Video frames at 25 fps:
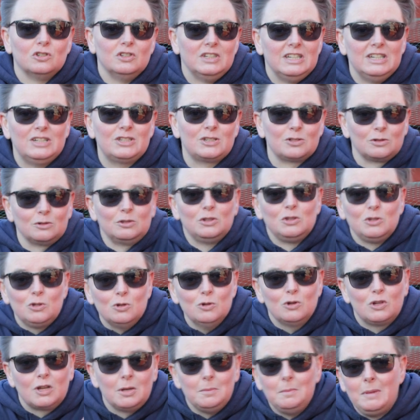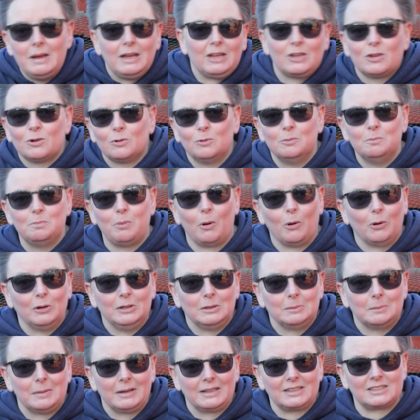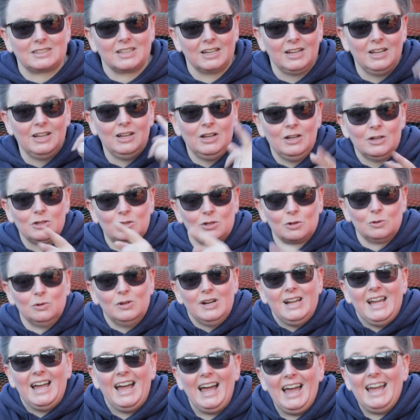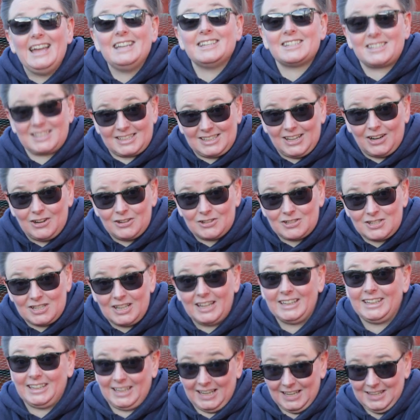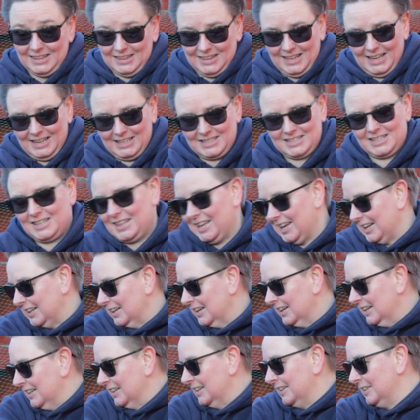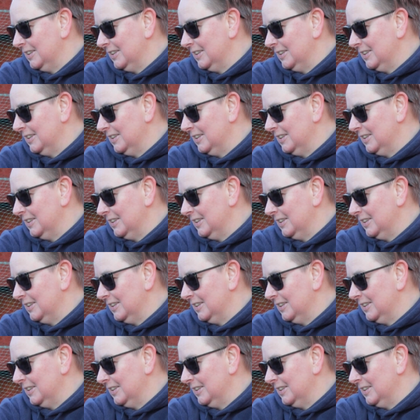you need so that you can make your own potting mix. So it starts like this then.